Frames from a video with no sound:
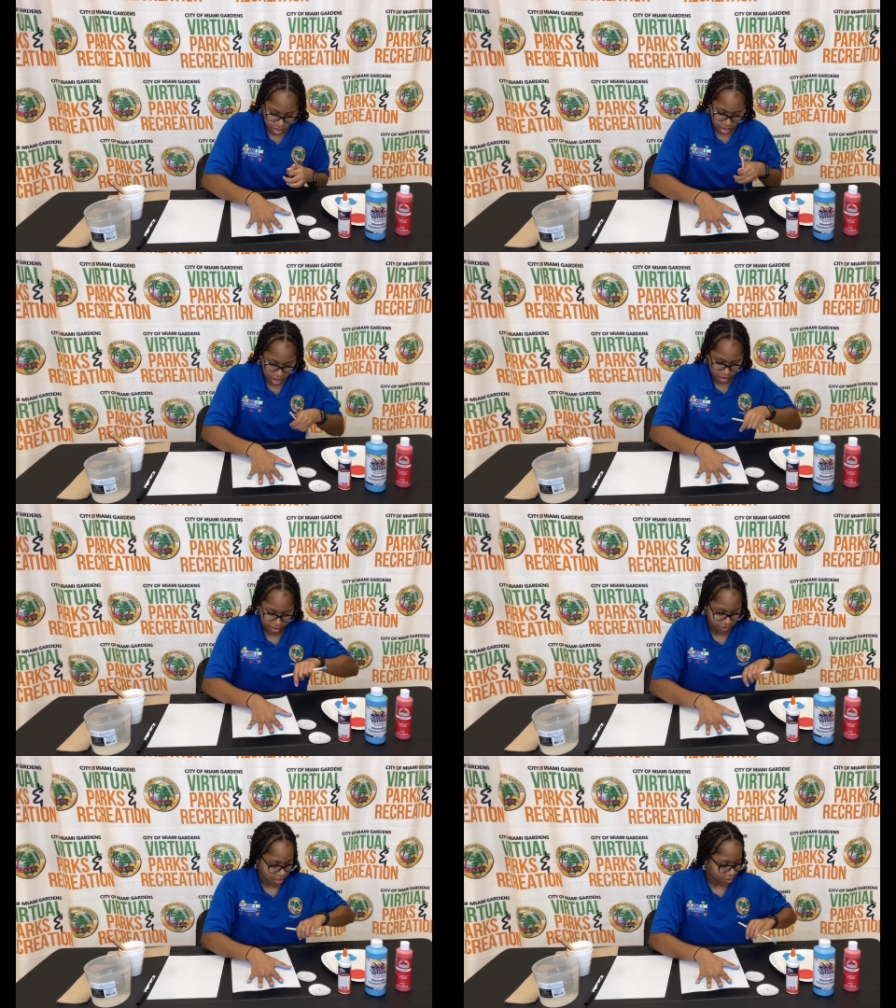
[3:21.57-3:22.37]
and
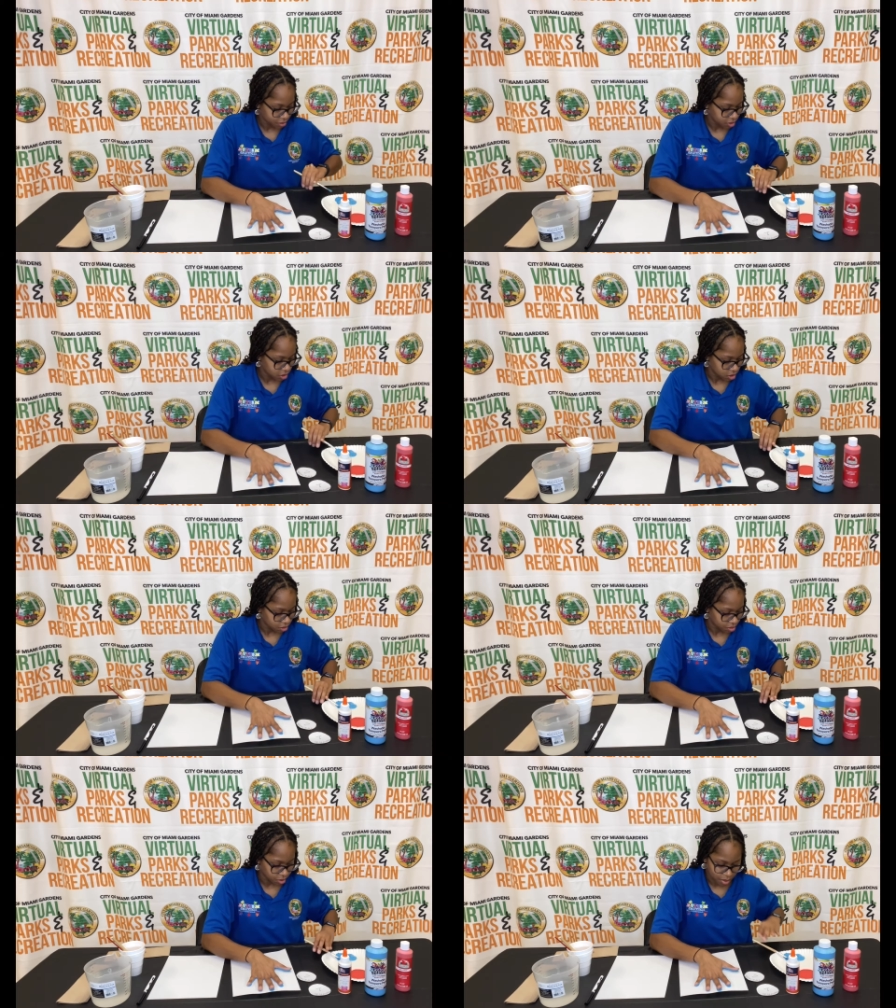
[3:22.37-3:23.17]
lift up. So
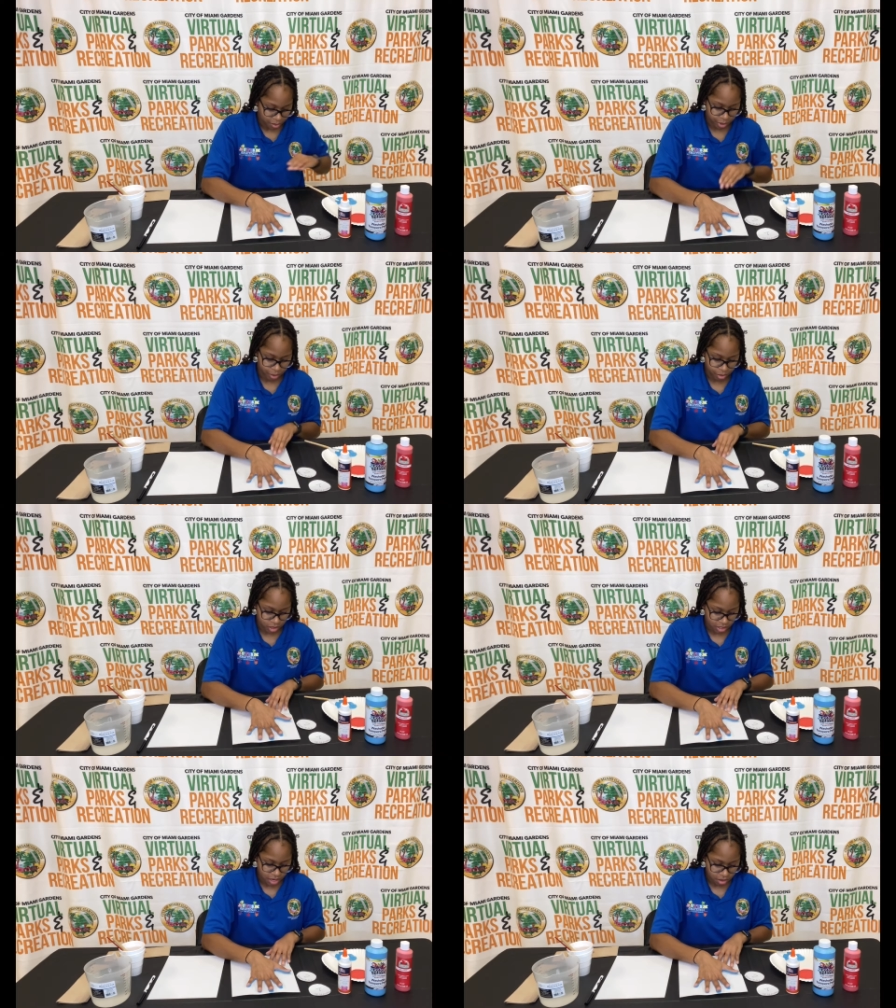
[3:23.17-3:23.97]
put my paintbrush
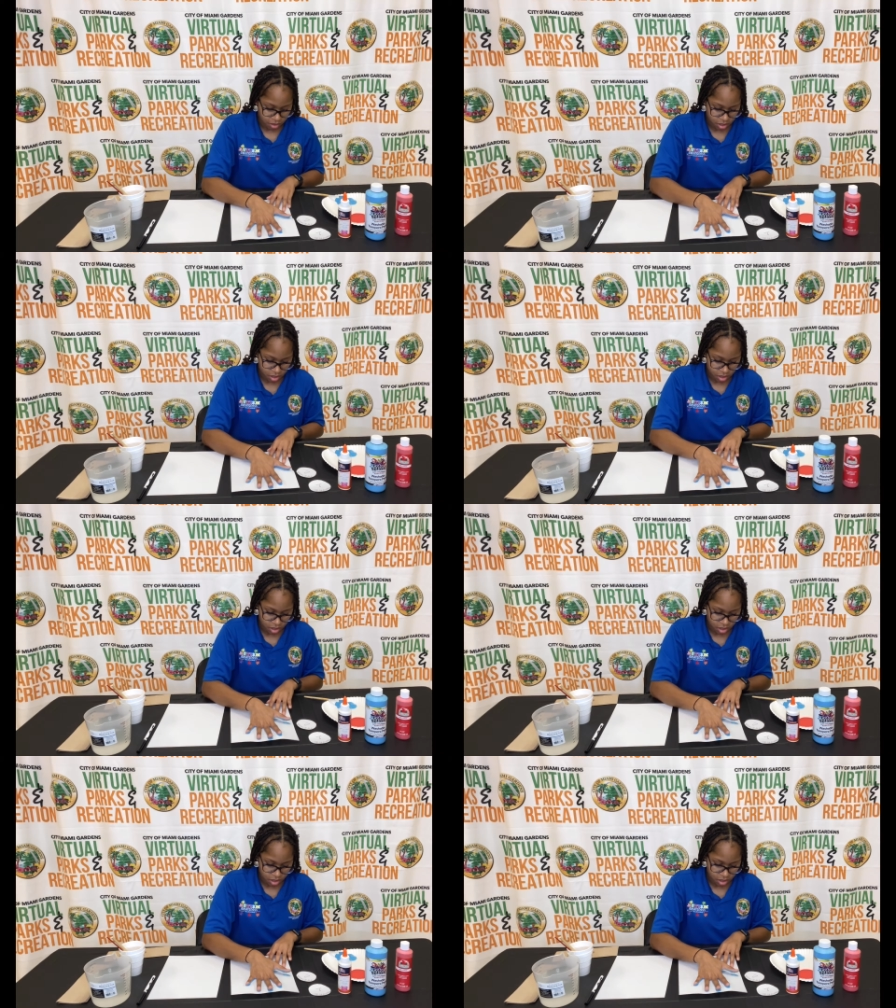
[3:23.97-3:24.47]
down,